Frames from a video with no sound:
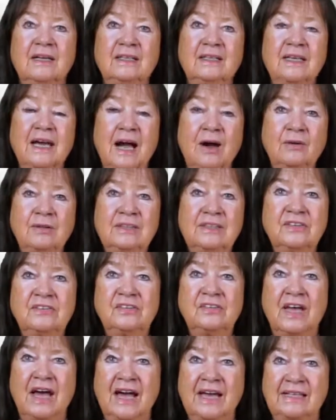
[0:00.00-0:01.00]
In
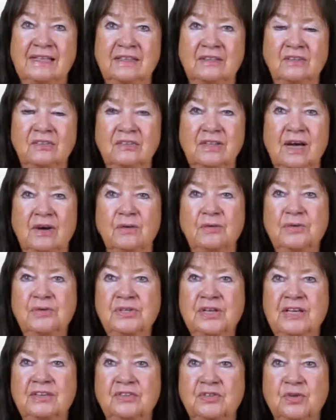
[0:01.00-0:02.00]
countless writings,
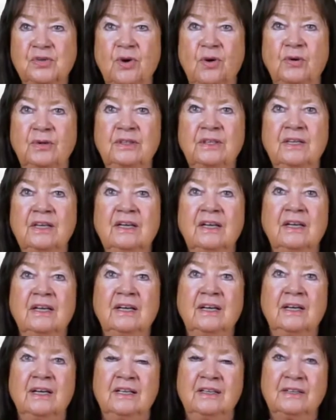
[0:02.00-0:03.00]
LaRouche has shown
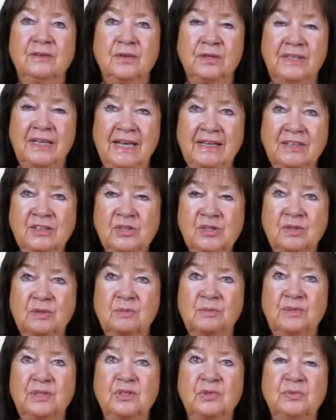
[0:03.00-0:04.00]
the
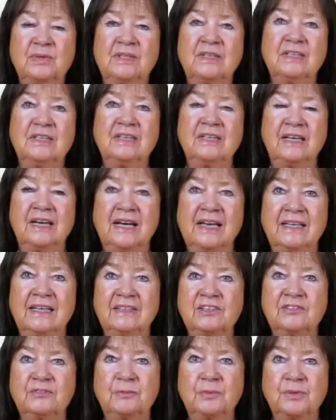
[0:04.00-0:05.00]
connection between the
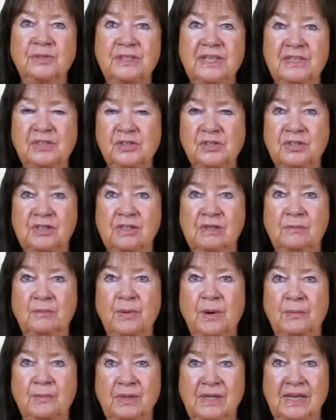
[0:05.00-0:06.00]
relative potential
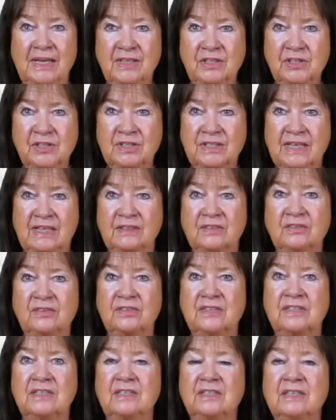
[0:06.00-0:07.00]
population
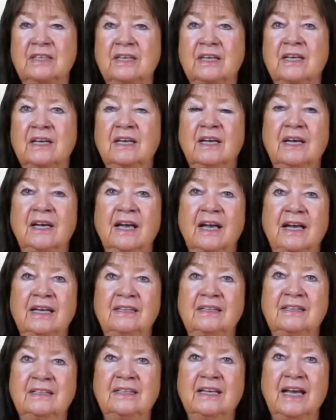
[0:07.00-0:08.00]
density
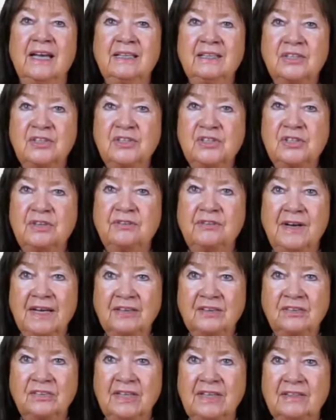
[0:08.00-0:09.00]
and the energy
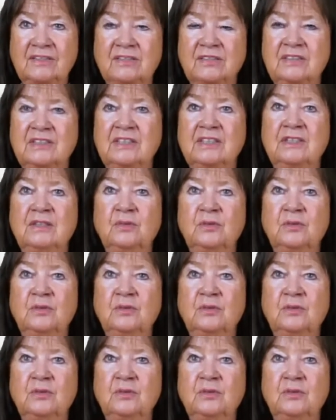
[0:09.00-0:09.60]
flux density